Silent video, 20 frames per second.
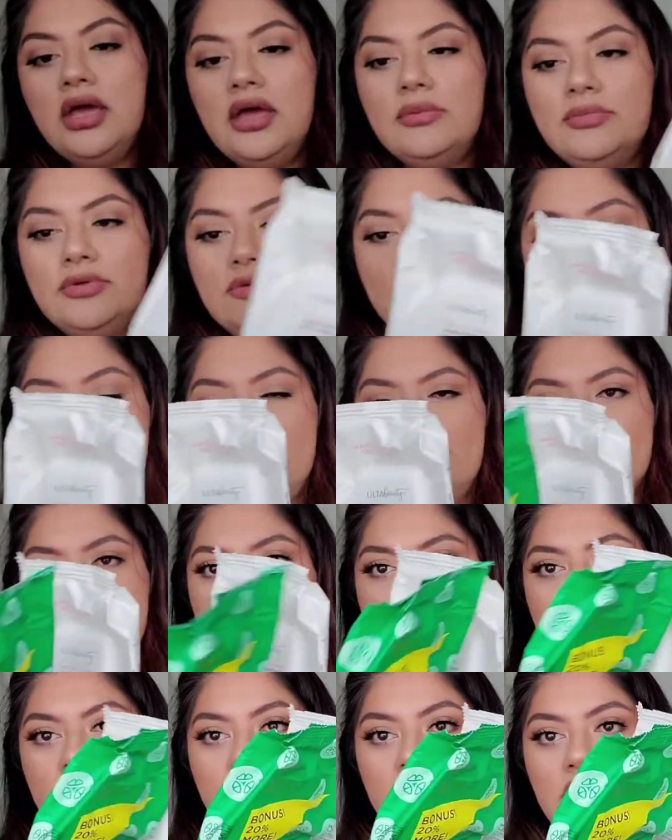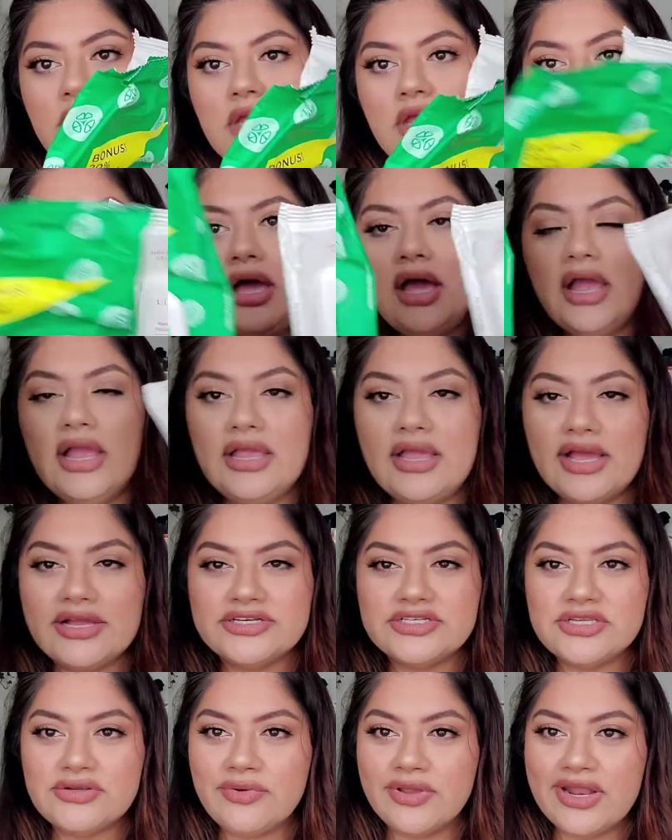Um, oops, put down. I
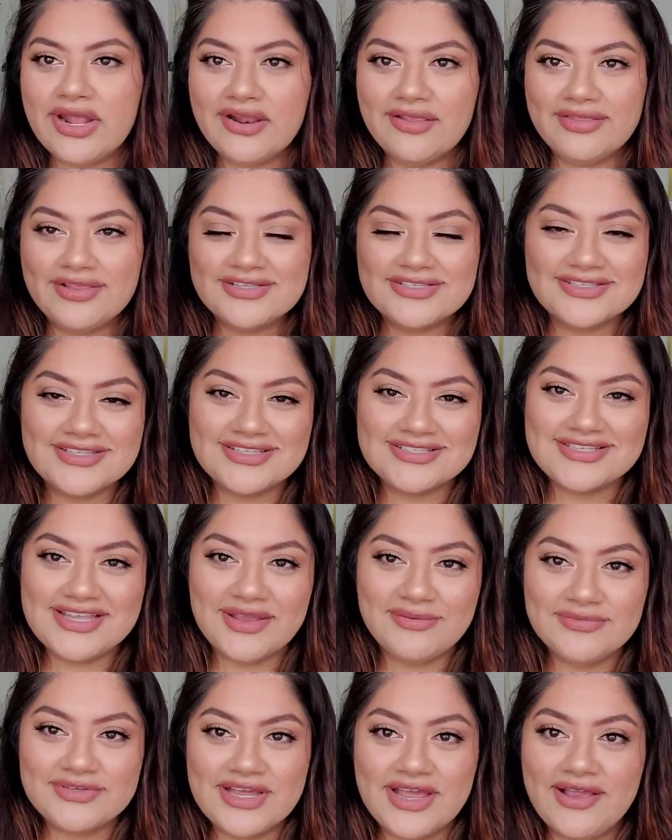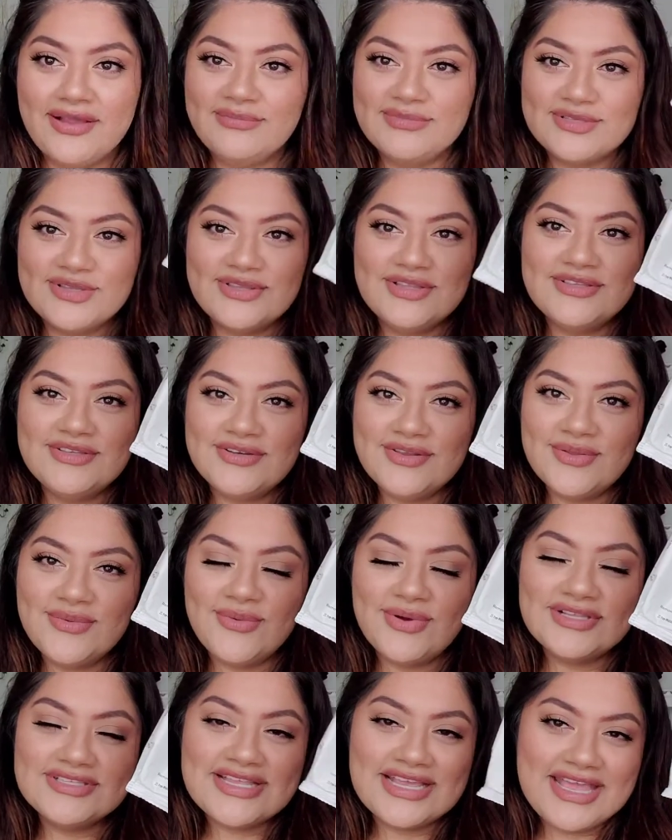actually ran out of these at the same time. So these are the
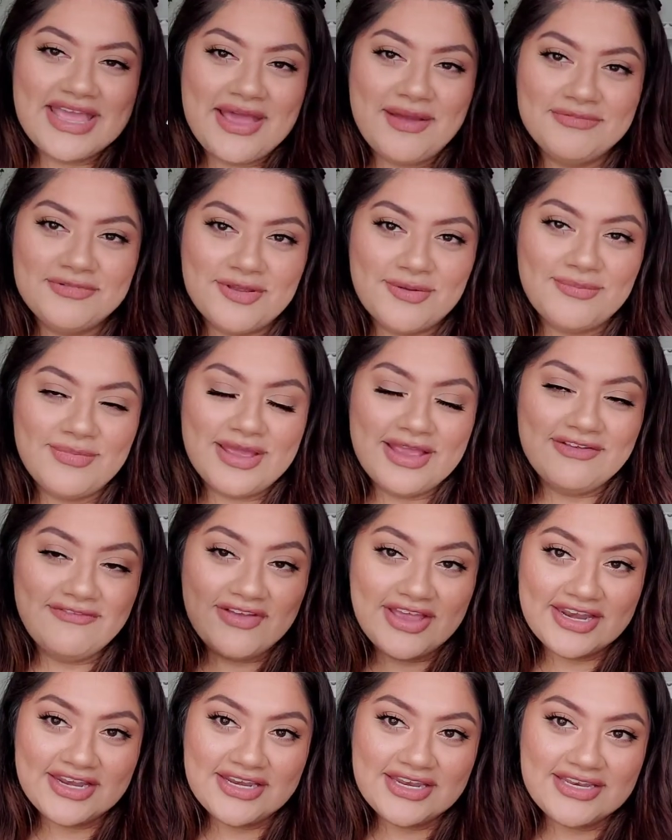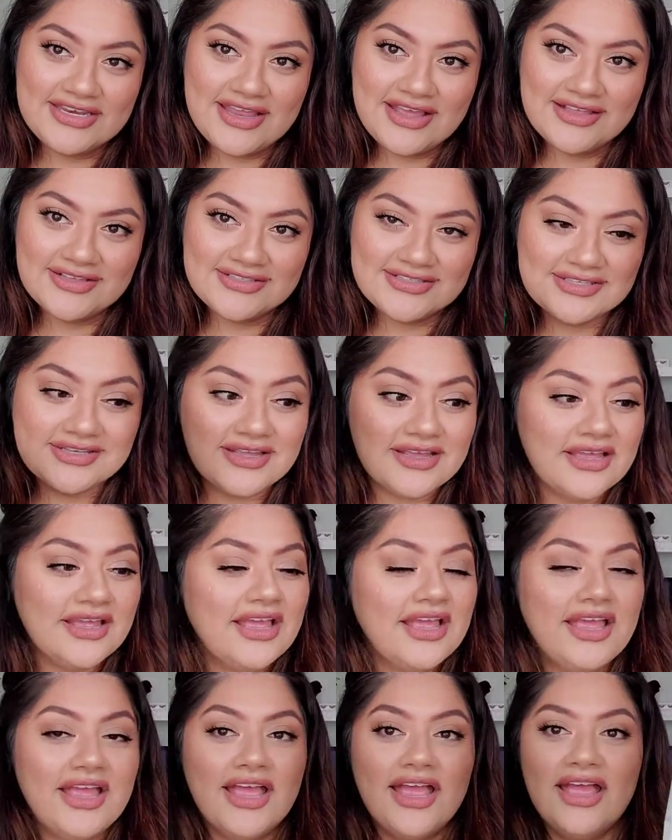ones I kept on my vanity desk.
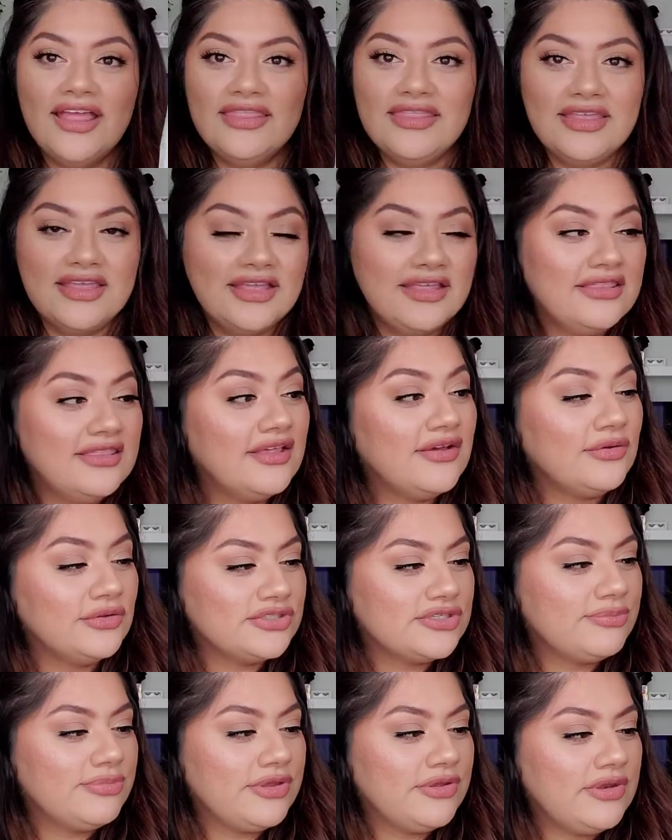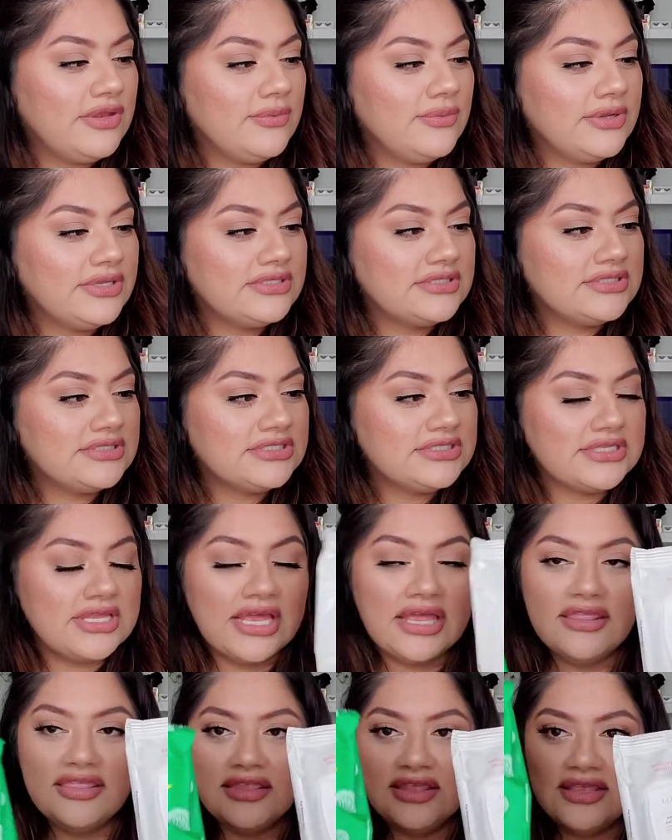And then the Ulta Beauty ones.
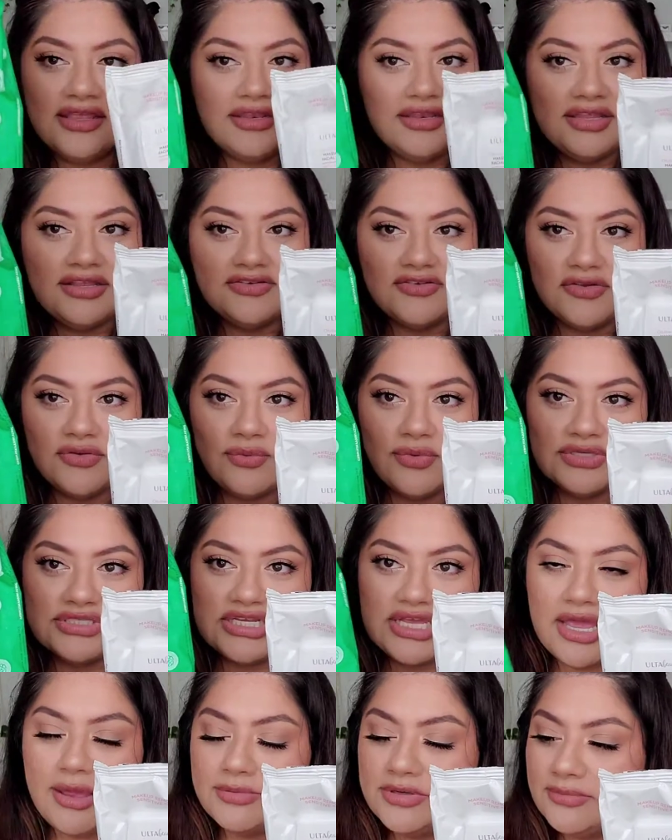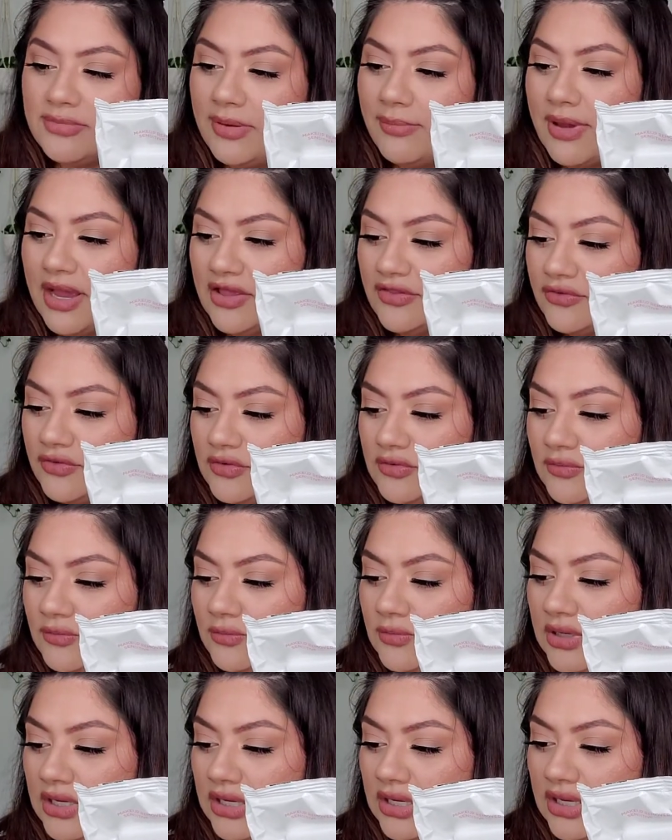And then these are the ones I kept in my
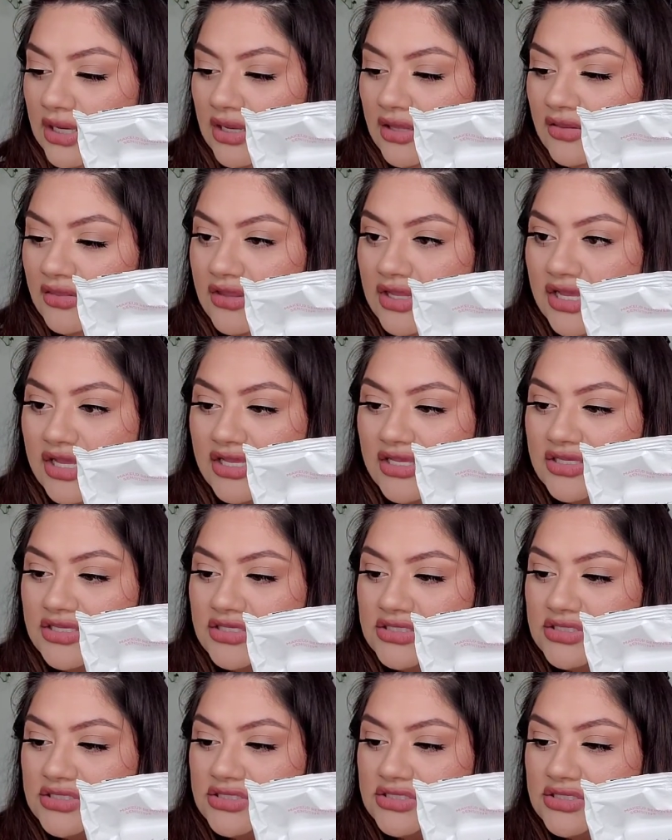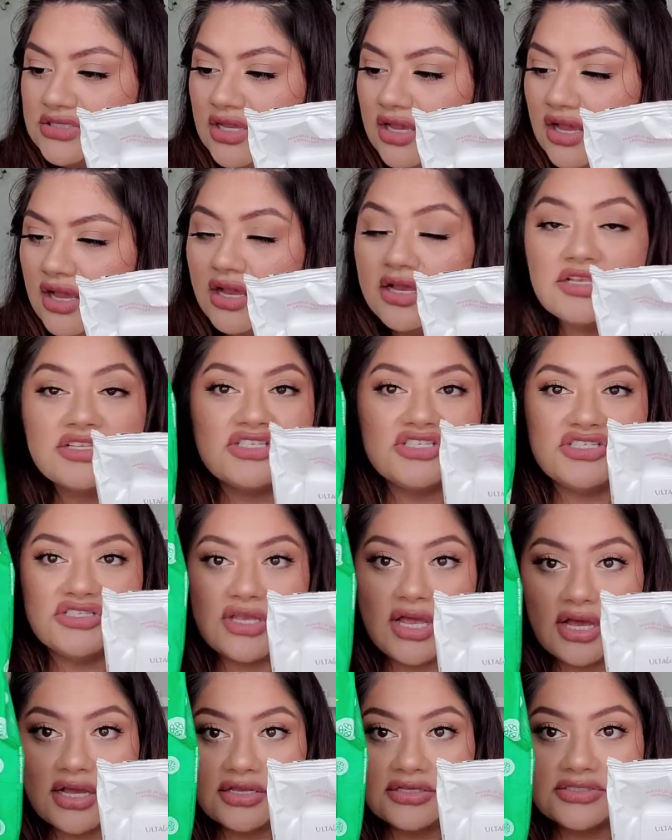bathroom. These
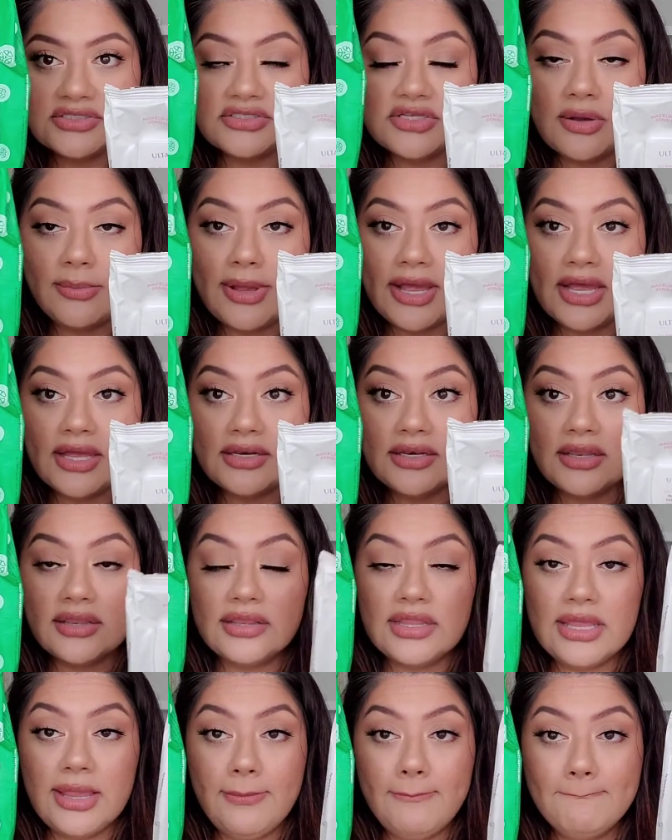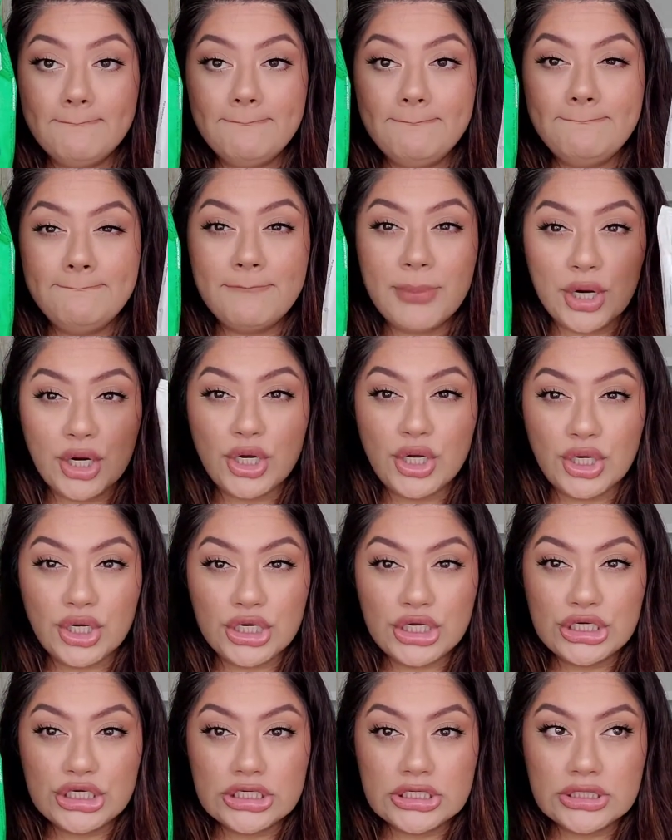suck so bad. They
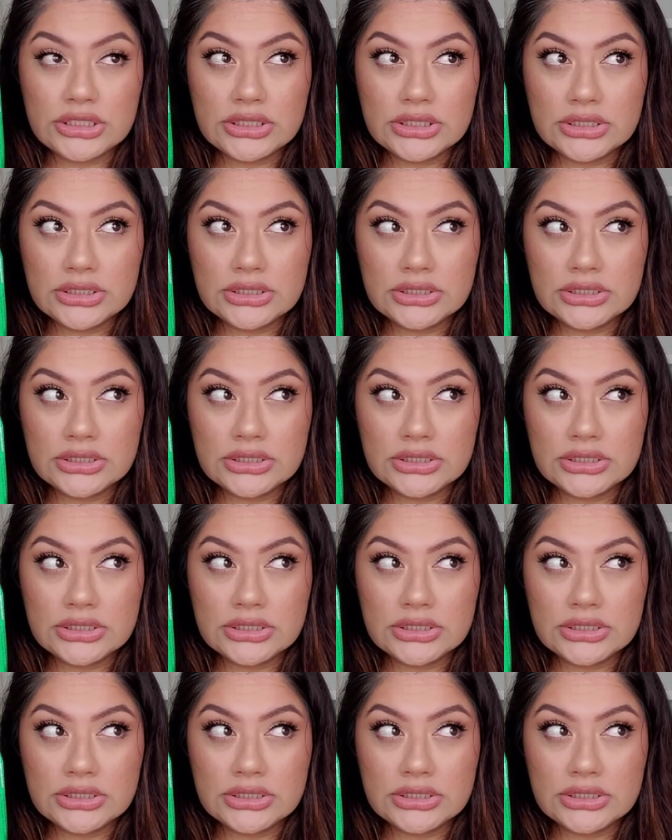burn.